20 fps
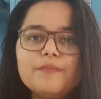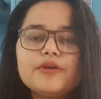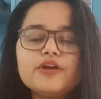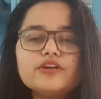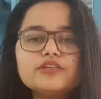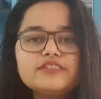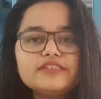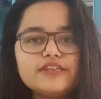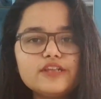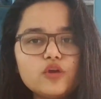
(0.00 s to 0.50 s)

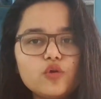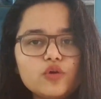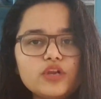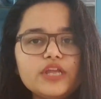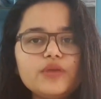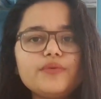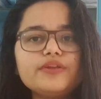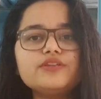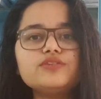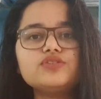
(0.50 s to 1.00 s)
Because
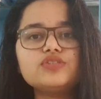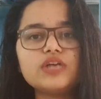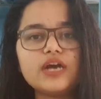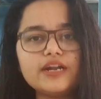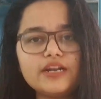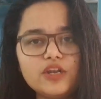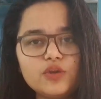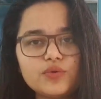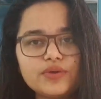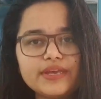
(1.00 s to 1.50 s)
slowly, when you
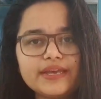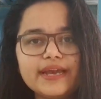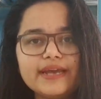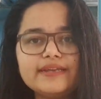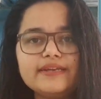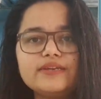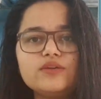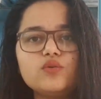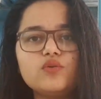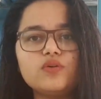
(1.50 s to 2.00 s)
start looking
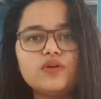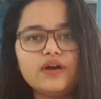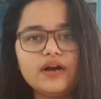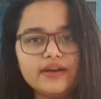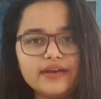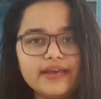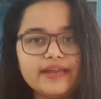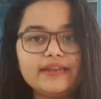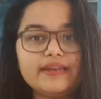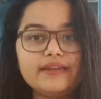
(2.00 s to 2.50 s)
at it
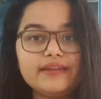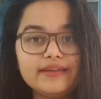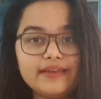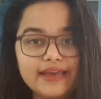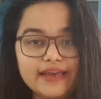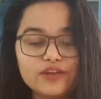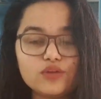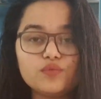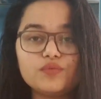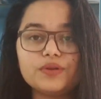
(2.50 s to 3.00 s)
again and
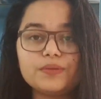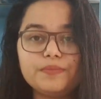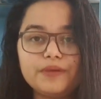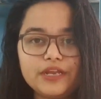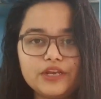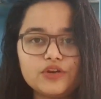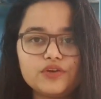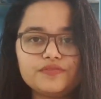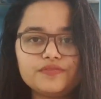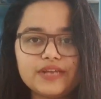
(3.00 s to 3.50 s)
again over a
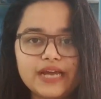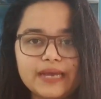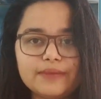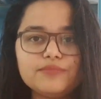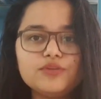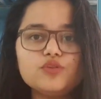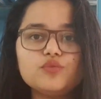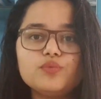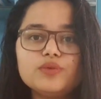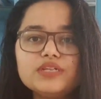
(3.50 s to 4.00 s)
period of
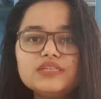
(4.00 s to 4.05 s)
time,